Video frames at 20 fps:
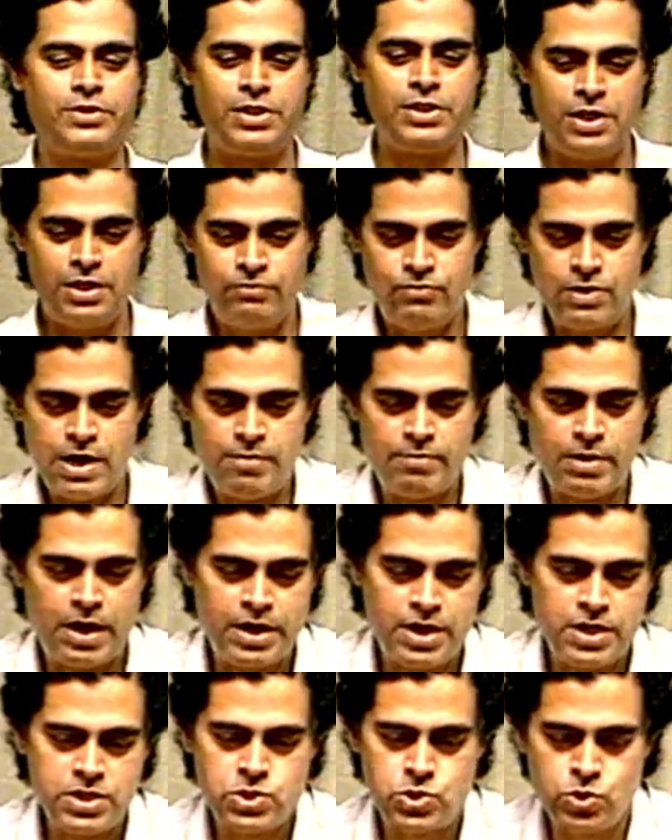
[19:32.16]
If you have
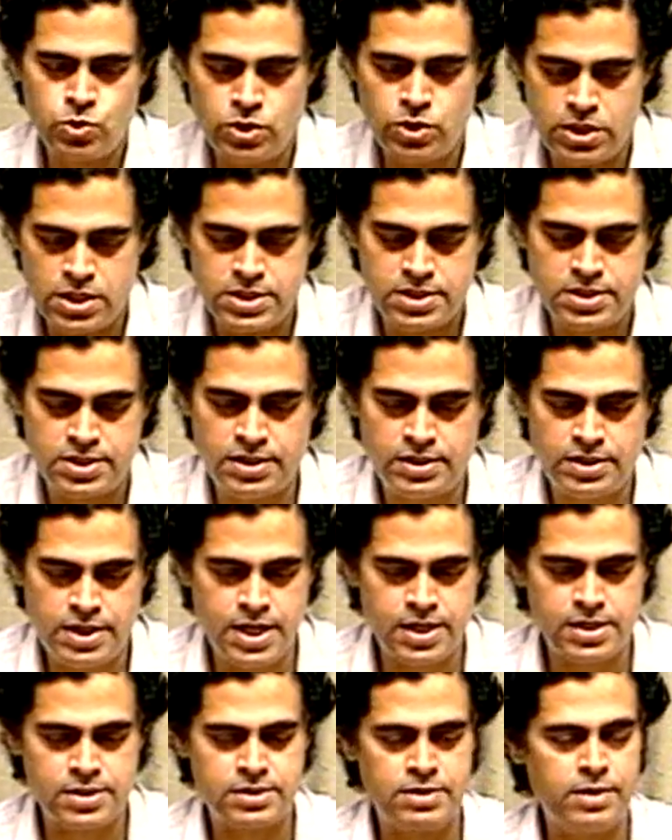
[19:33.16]
understood these three
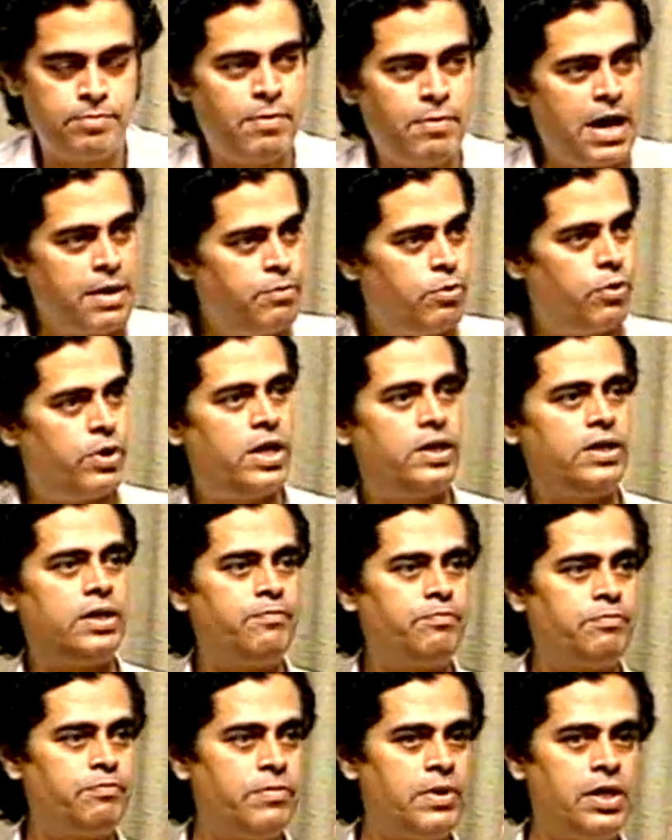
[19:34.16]
things, the bipolar,
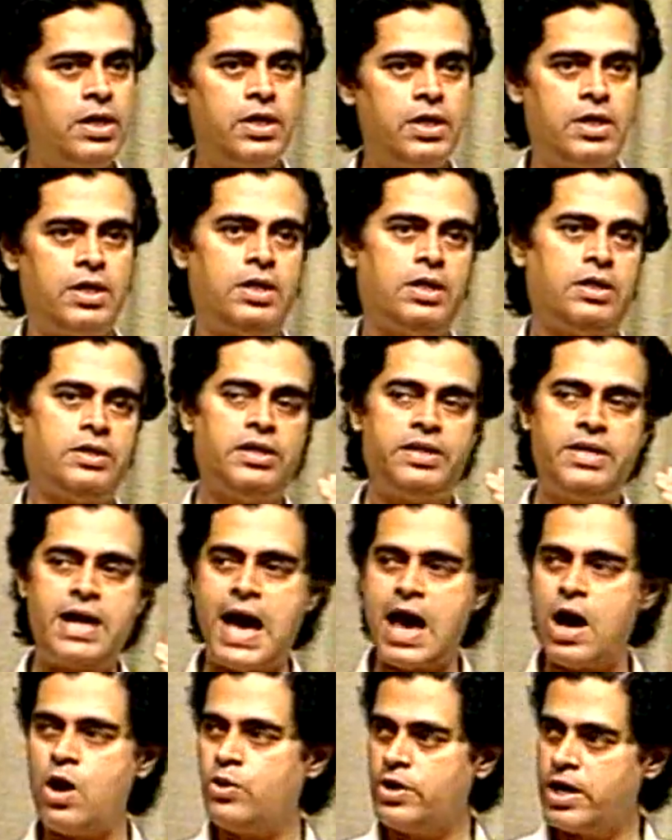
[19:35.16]
the
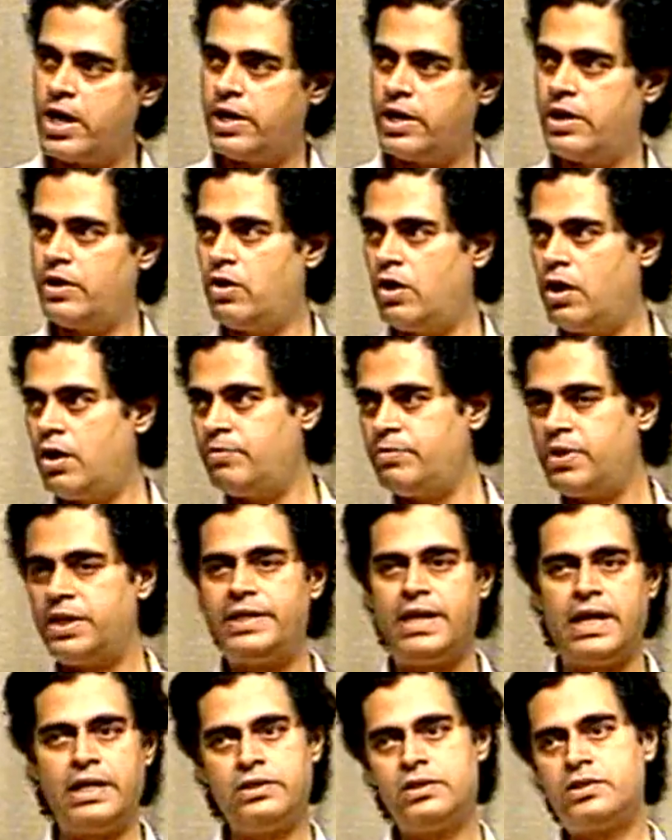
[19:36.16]
diode array ROM, the
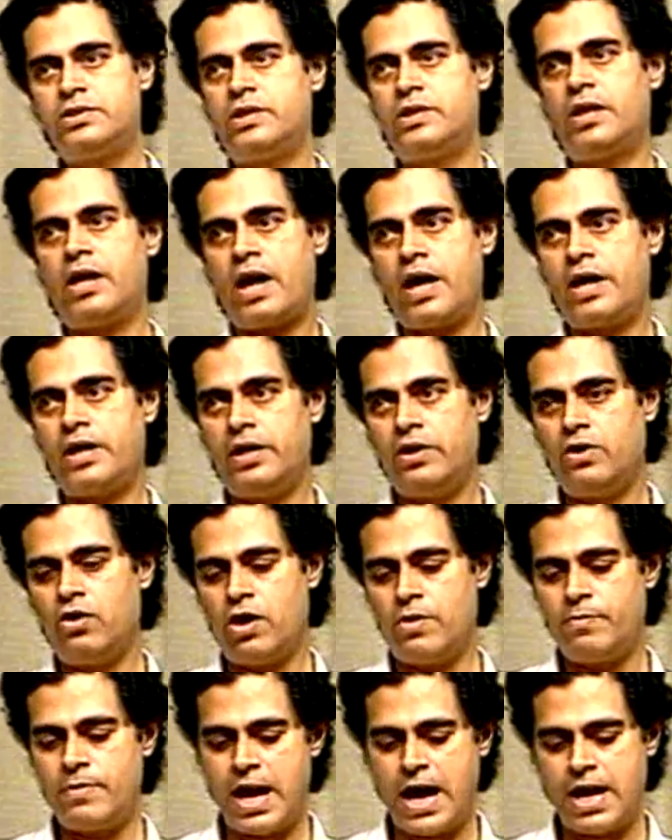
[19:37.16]
transistor array
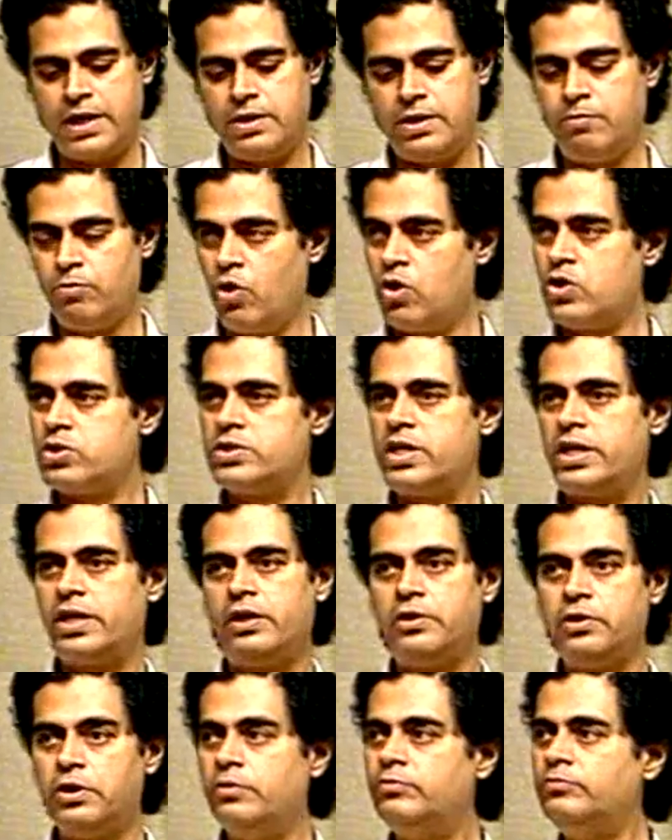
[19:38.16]
ROM, and the MOS array
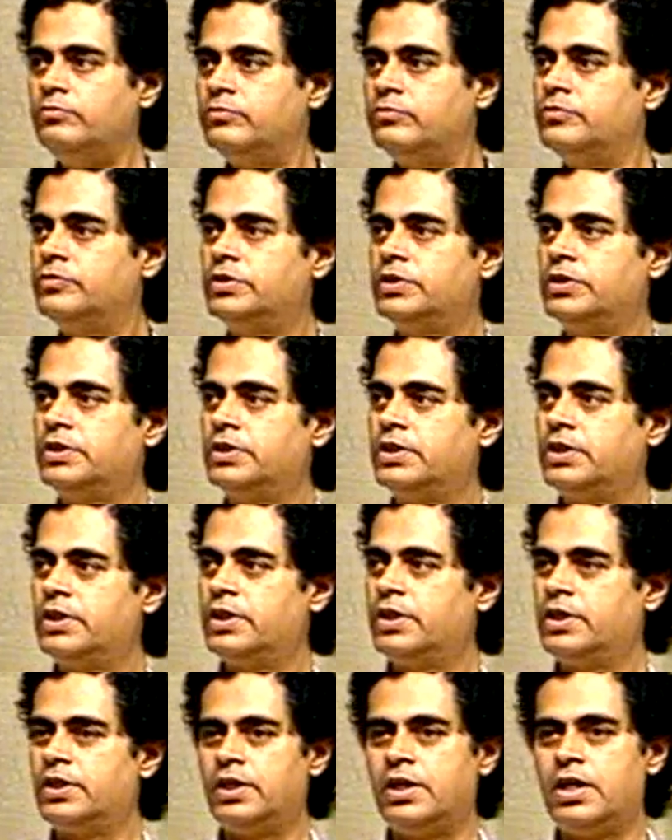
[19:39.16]
ROM,
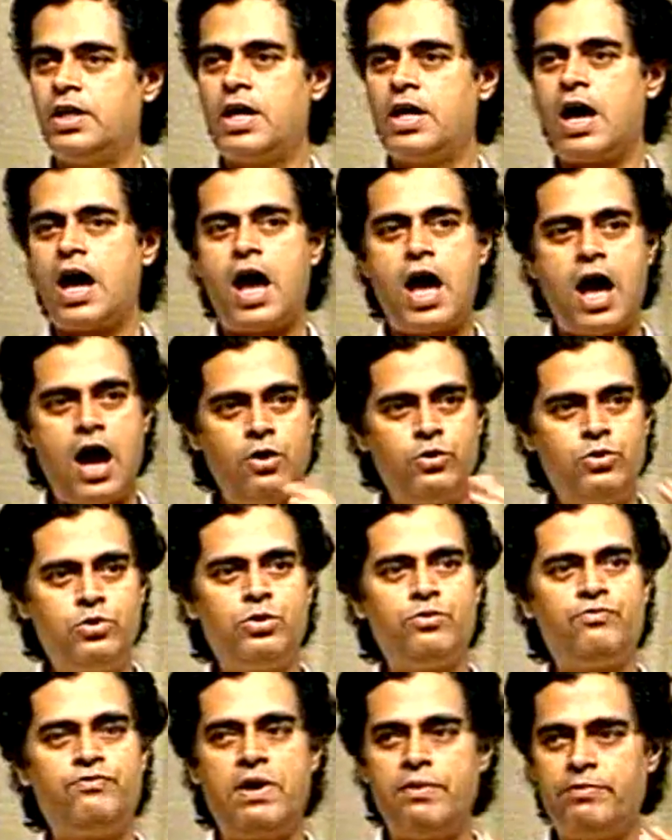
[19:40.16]
how to
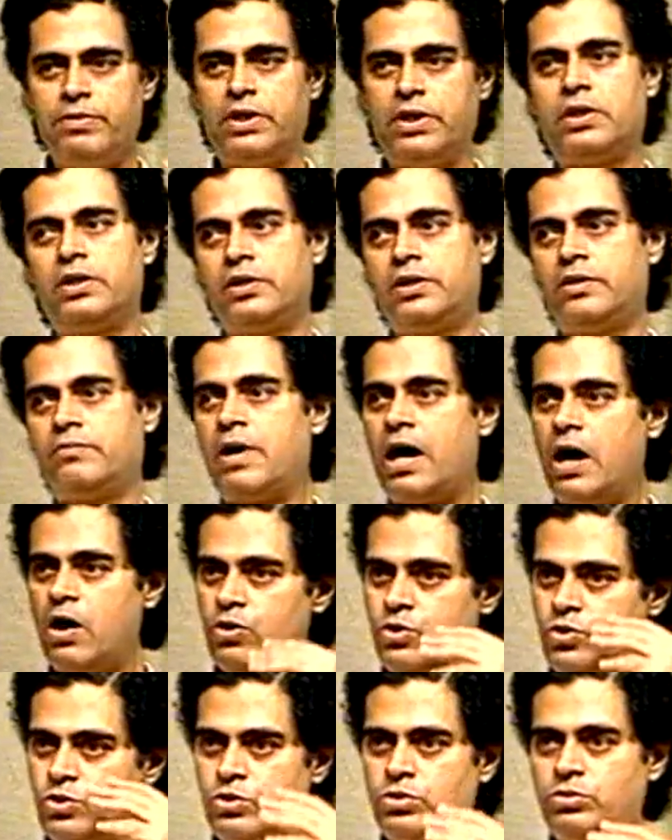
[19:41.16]
fabricate them, how
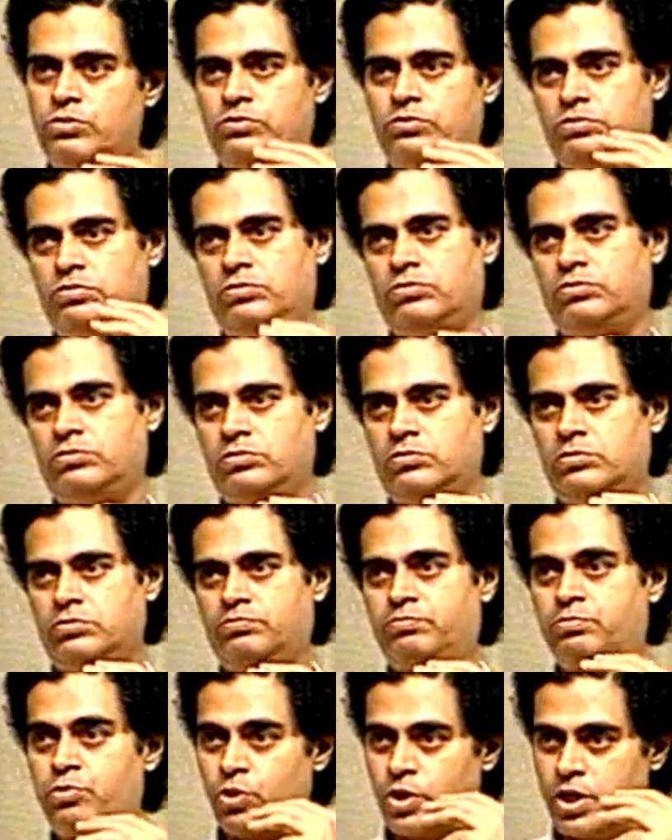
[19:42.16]
to
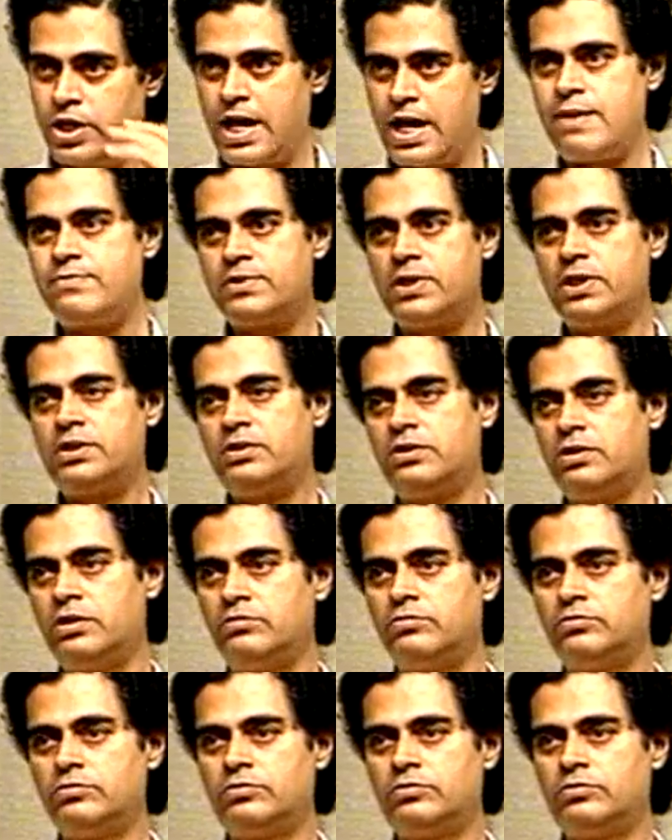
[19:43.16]
program such a ROM.